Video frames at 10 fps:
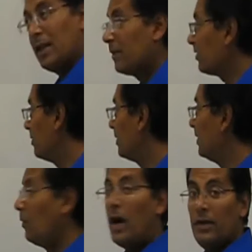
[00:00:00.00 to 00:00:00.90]
that's going to
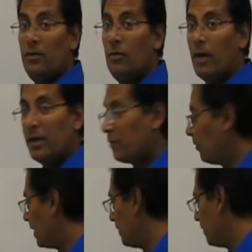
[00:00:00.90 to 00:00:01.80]
be y2 minus
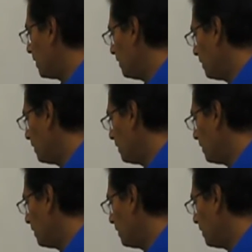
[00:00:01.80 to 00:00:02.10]
y1.